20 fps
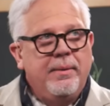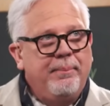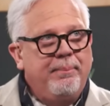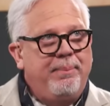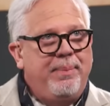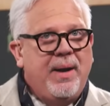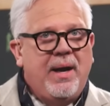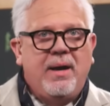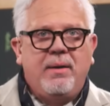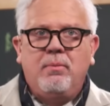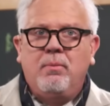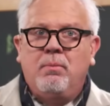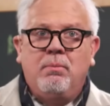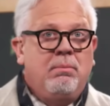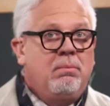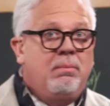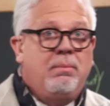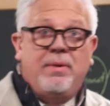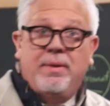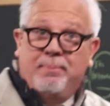But
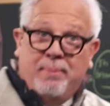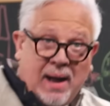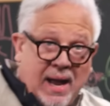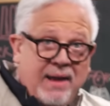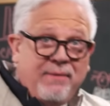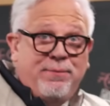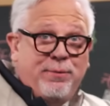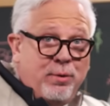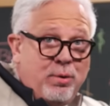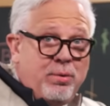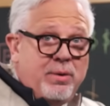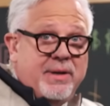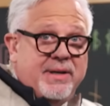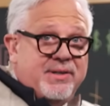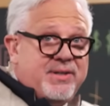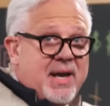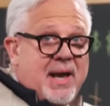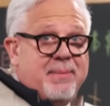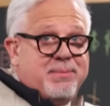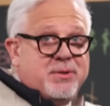my food
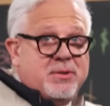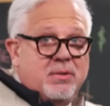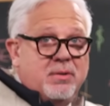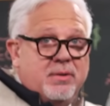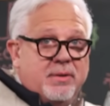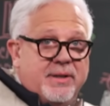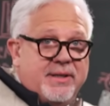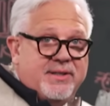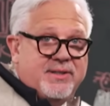is absolutely